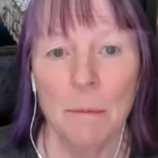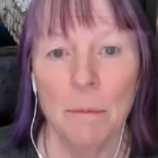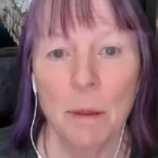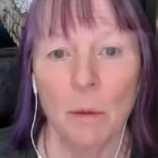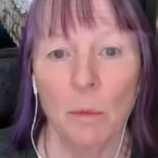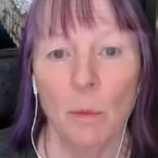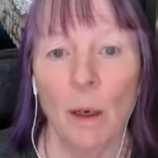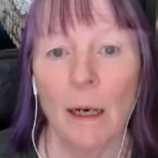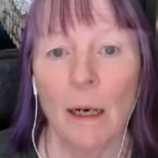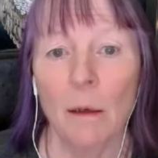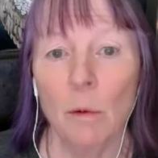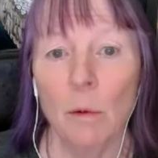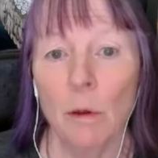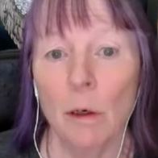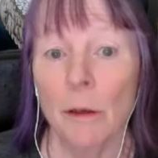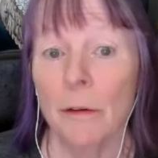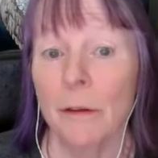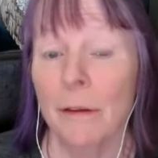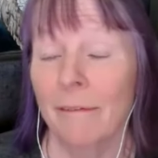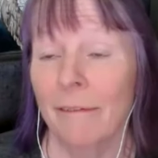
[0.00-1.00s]
But while we're
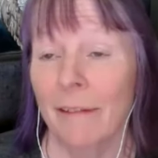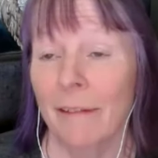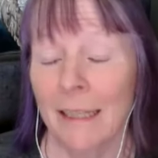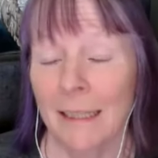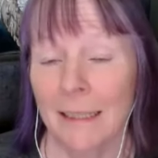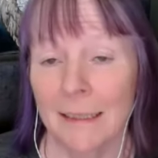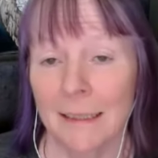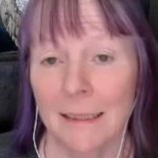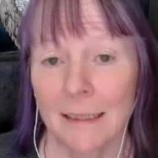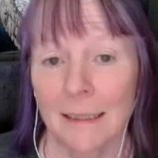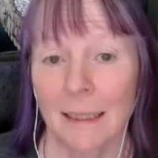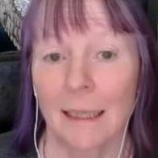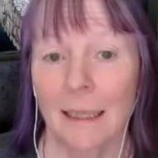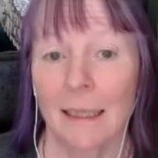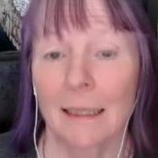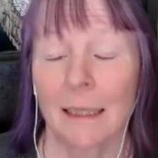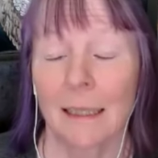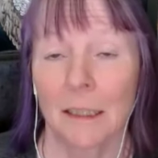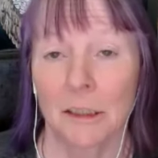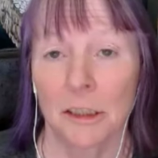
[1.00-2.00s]
on the Venus
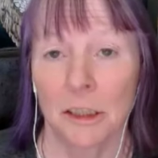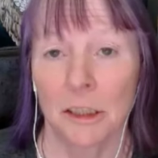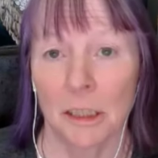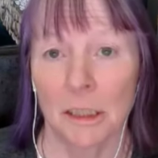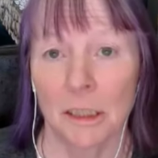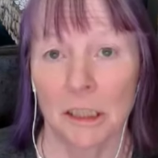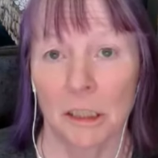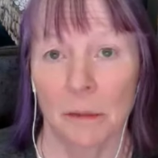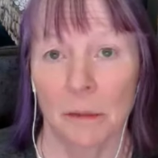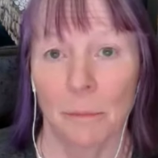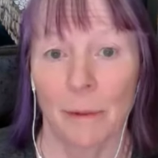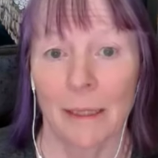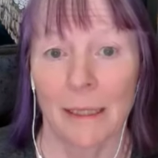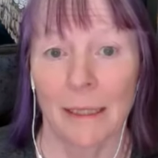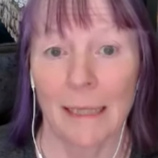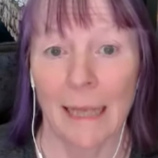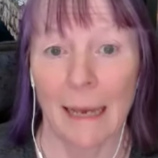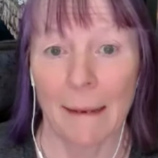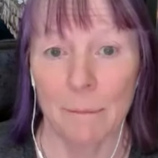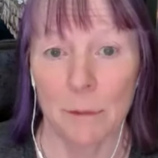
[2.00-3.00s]
conjunction with
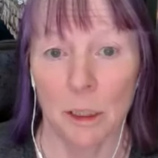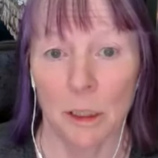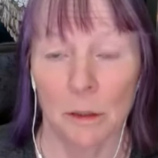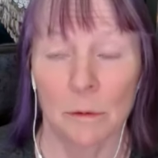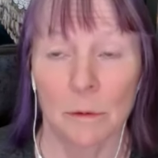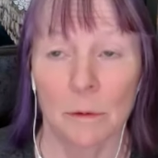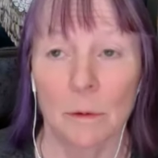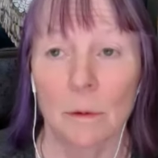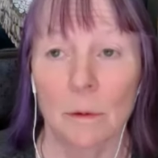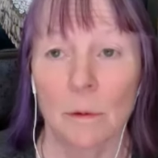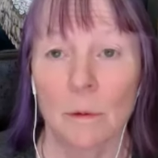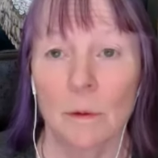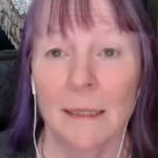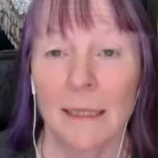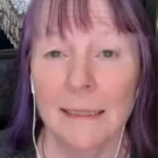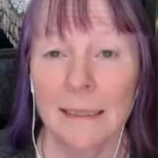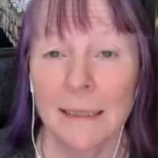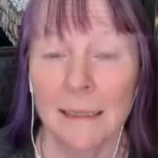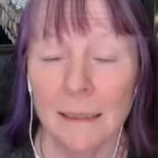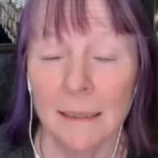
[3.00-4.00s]
Neptune,
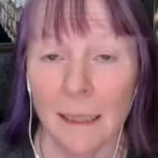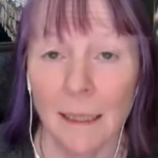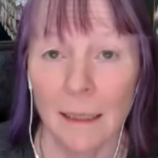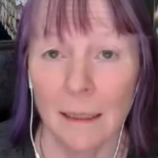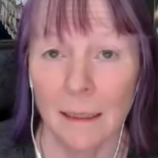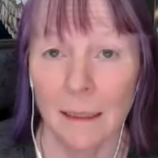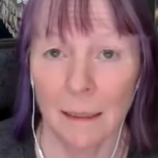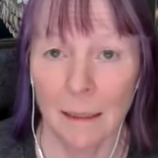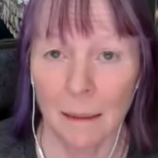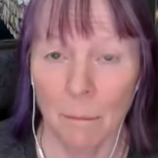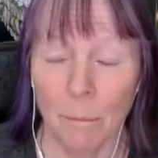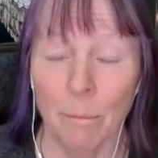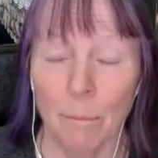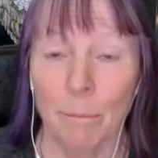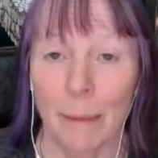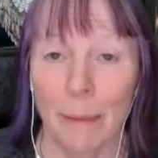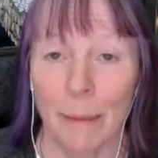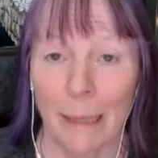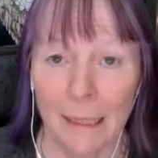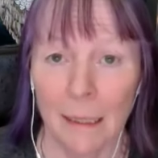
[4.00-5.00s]
this is another
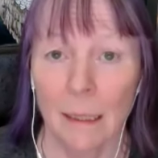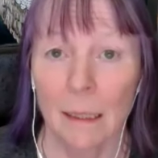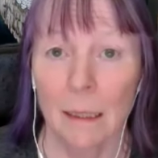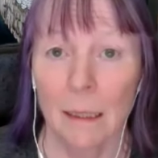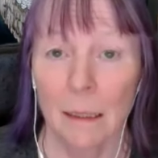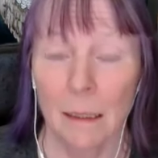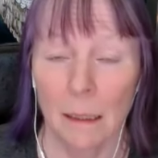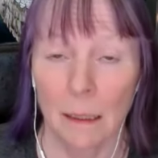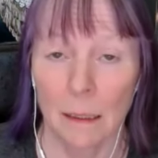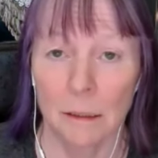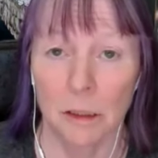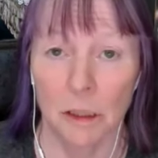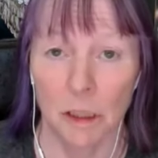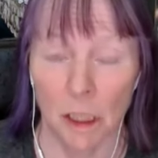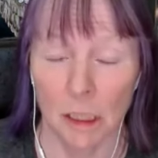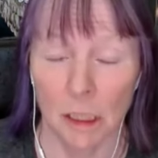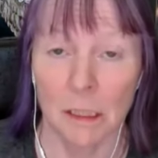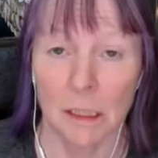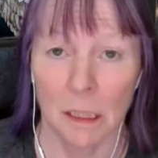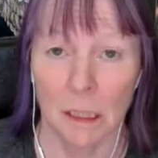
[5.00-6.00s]
big
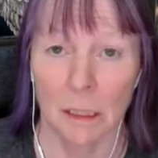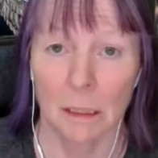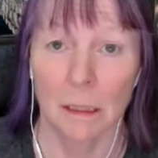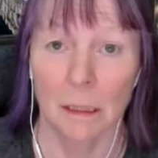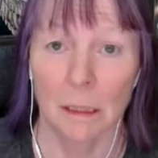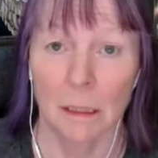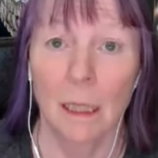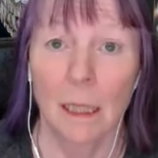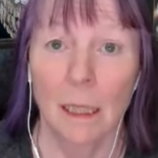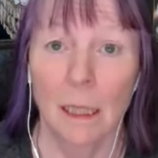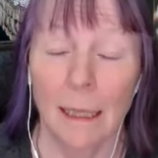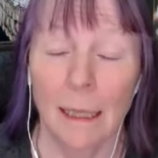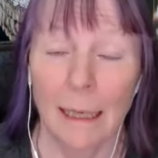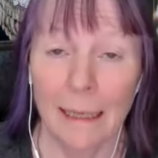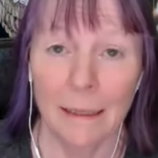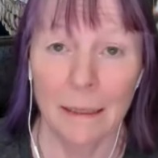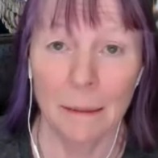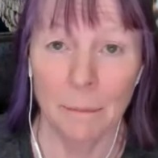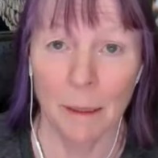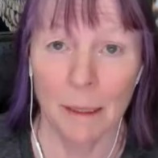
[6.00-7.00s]
conjunction
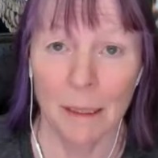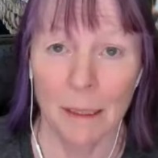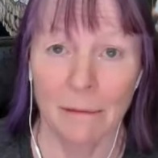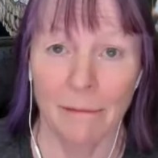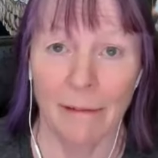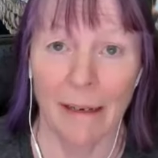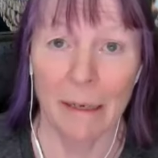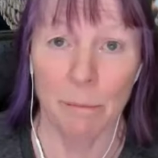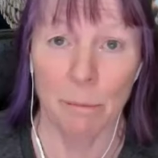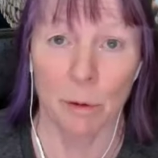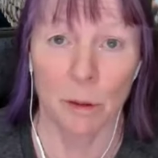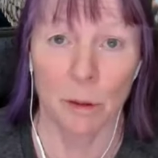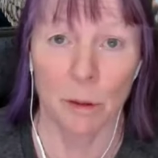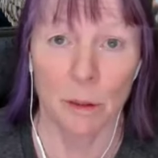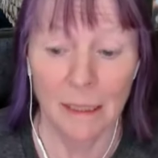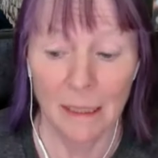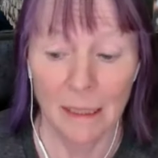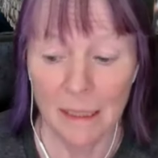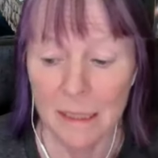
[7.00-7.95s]
in the month of April.